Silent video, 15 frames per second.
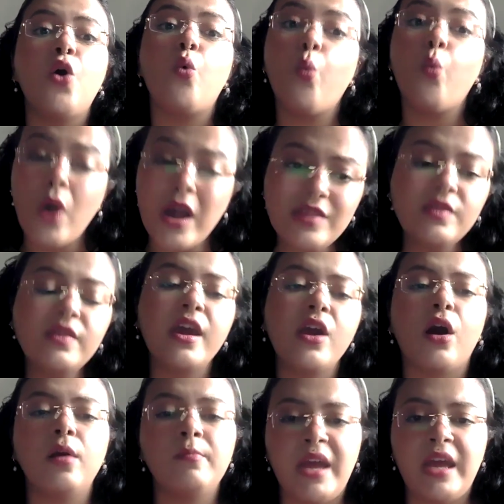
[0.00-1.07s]
when they
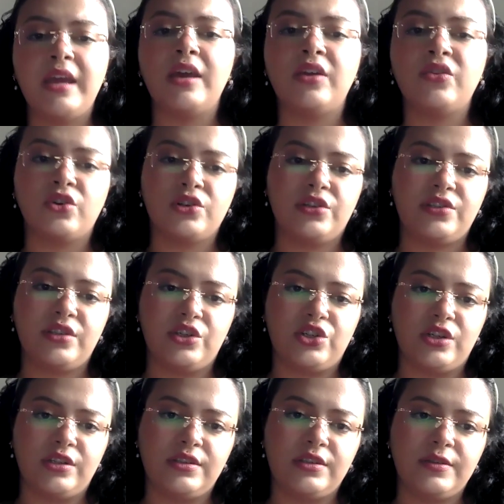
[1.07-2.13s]
are making their
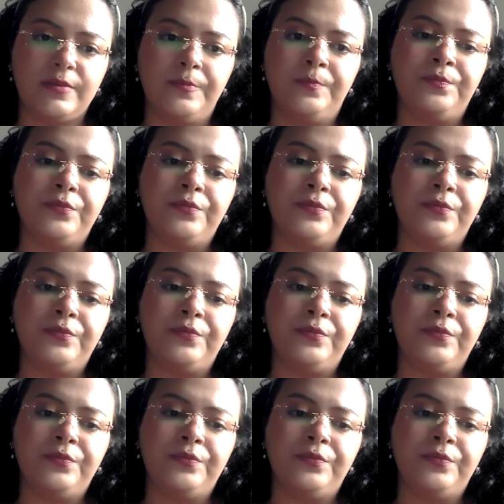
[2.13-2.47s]
decisions.